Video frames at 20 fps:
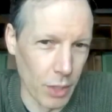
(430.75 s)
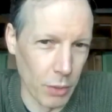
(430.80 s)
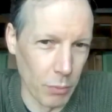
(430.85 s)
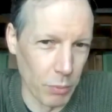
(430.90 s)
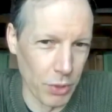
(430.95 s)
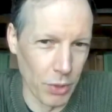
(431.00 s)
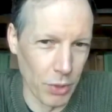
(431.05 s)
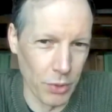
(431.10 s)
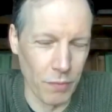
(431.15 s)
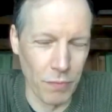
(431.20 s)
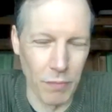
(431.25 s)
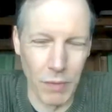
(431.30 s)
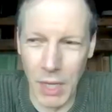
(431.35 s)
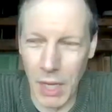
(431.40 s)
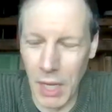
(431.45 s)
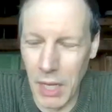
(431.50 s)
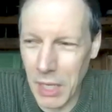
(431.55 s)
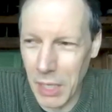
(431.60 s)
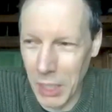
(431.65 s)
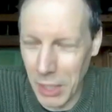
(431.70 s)
And it was this
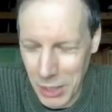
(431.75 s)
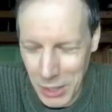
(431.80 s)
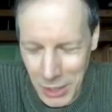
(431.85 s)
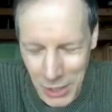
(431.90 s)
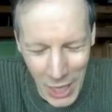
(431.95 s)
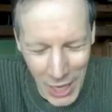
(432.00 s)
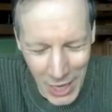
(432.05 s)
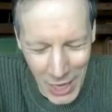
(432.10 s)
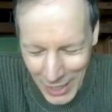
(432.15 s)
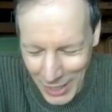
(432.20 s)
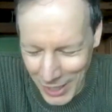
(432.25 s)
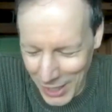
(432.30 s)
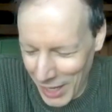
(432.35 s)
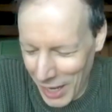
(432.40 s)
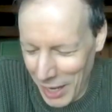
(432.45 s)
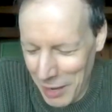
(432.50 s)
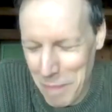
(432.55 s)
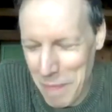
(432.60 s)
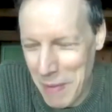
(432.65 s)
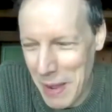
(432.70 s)
hideous thing that
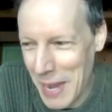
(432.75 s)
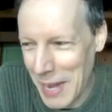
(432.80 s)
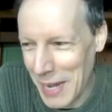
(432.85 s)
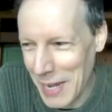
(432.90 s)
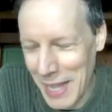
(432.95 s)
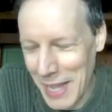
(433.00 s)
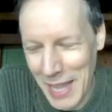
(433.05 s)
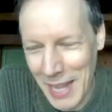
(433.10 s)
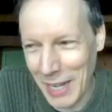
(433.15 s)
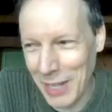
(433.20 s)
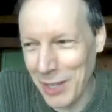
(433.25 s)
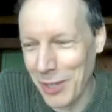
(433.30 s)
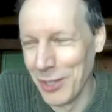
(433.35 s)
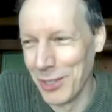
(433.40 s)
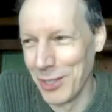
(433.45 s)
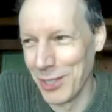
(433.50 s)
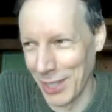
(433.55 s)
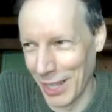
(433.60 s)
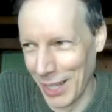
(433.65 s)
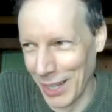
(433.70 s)
I'd made and I
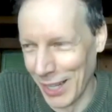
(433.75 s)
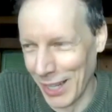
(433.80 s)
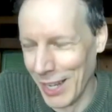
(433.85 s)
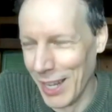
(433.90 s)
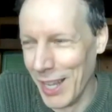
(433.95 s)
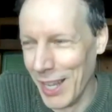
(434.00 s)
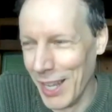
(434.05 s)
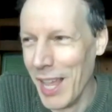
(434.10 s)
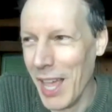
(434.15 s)
couldn't sell it.